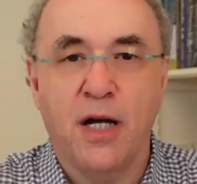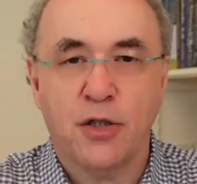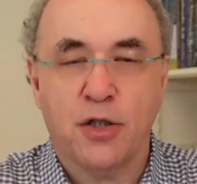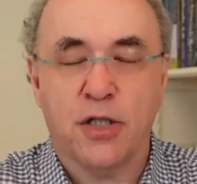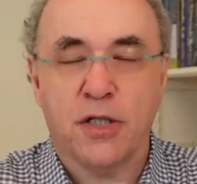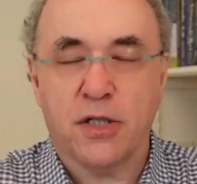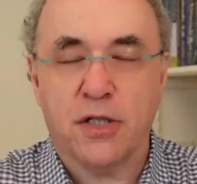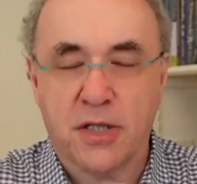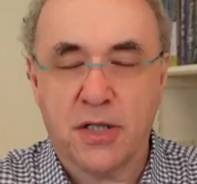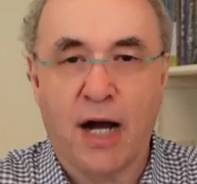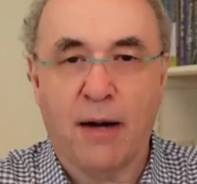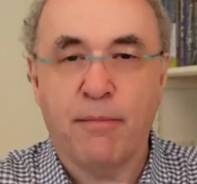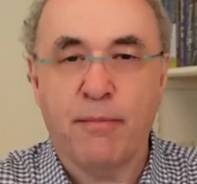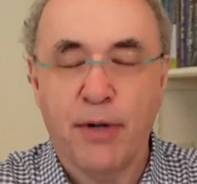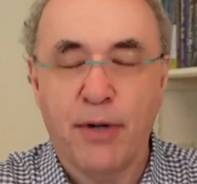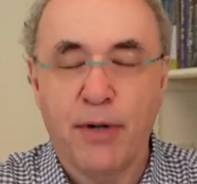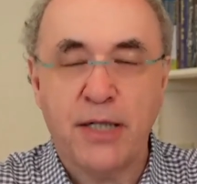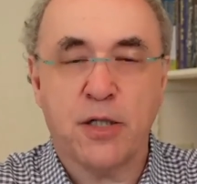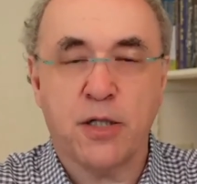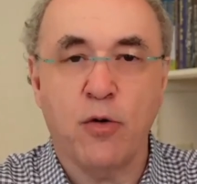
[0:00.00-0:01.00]
just our
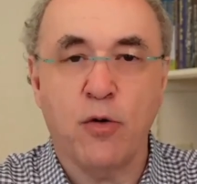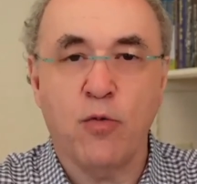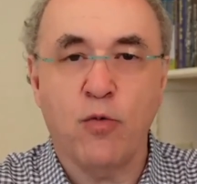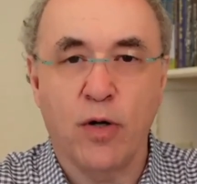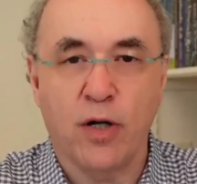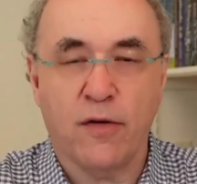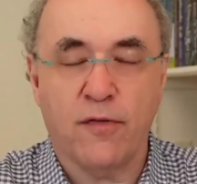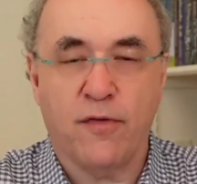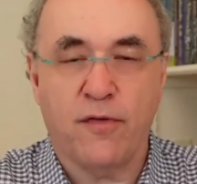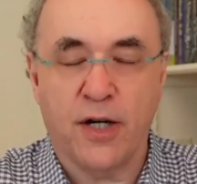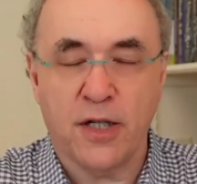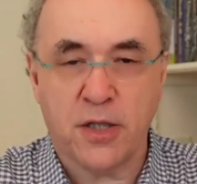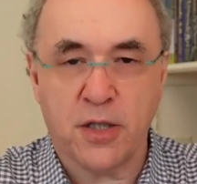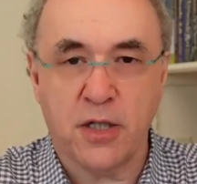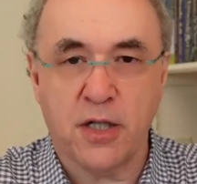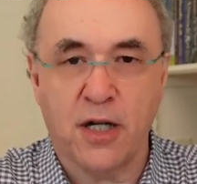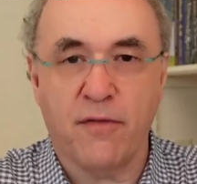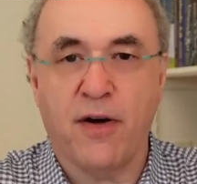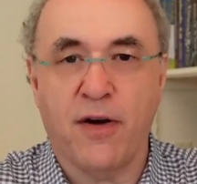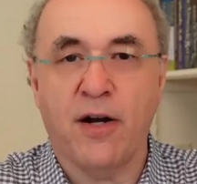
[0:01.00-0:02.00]
brains don't work fast
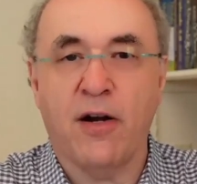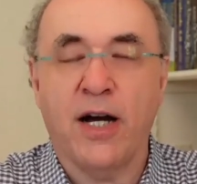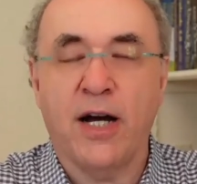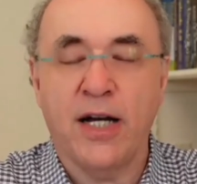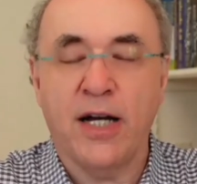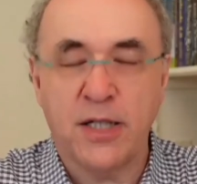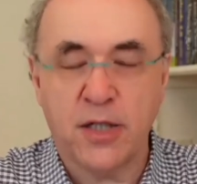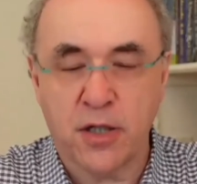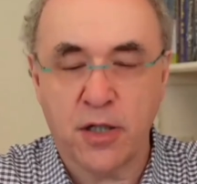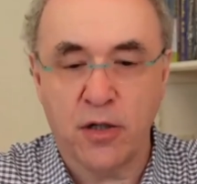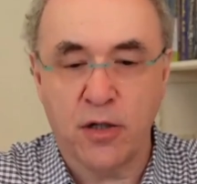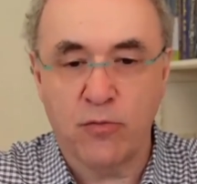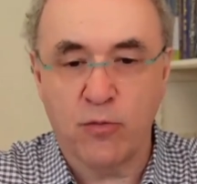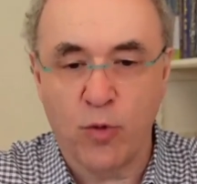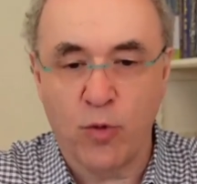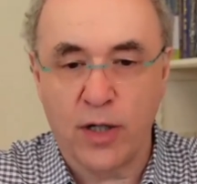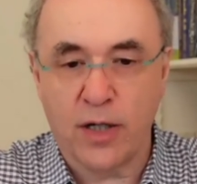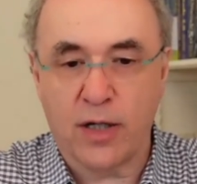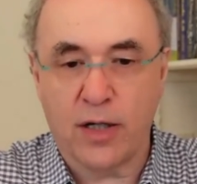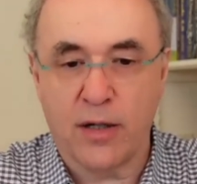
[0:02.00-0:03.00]
enough, our eyes don't
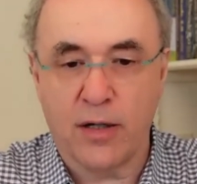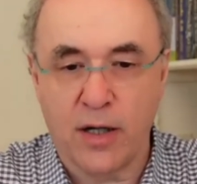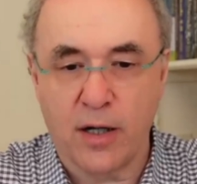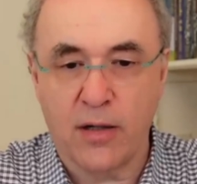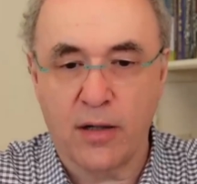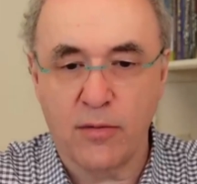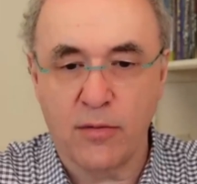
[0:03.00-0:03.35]
work uh,